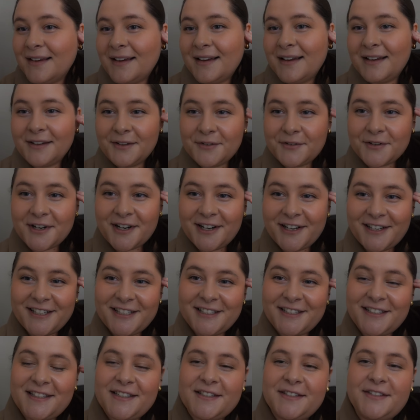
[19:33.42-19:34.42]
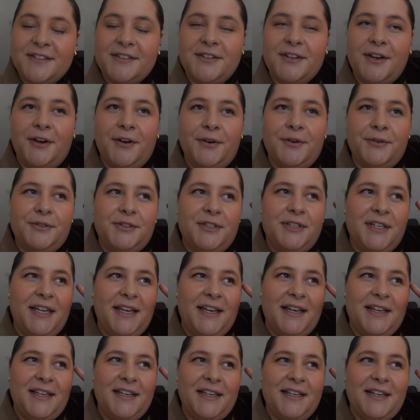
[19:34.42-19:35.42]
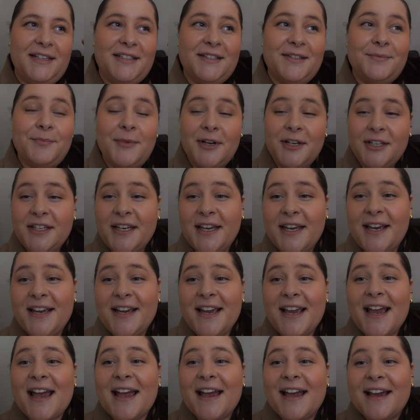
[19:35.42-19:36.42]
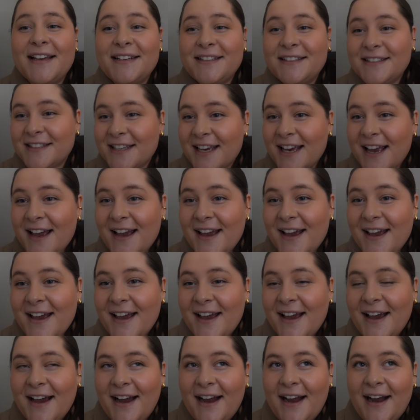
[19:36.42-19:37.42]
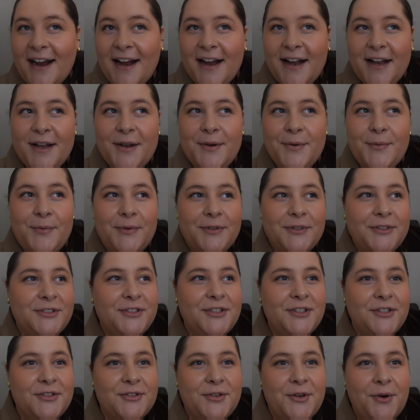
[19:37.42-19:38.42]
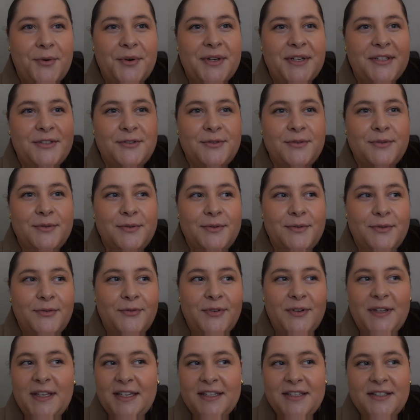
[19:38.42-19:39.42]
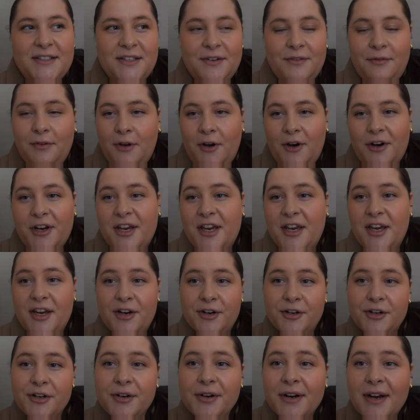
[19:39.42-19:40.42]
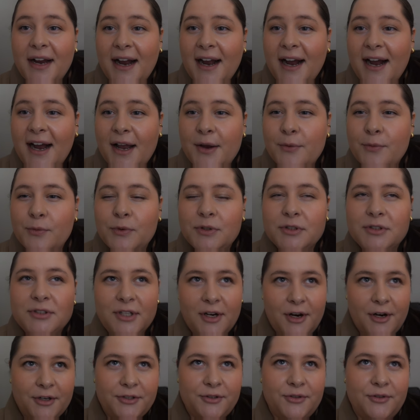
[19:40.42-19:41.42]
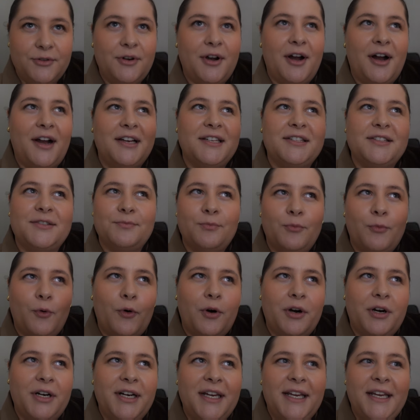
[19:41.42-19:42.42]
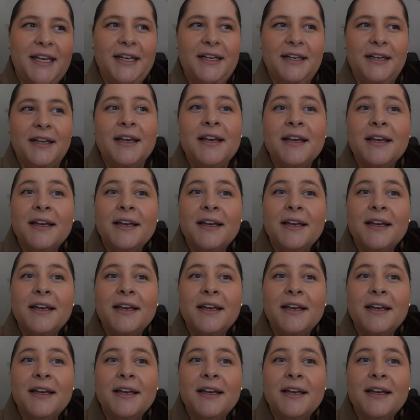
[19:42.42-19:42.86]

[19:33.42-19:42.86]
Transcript: Hello guys, so today it is Monday and I was just going to finish the vlog here. I will talk to you guys more in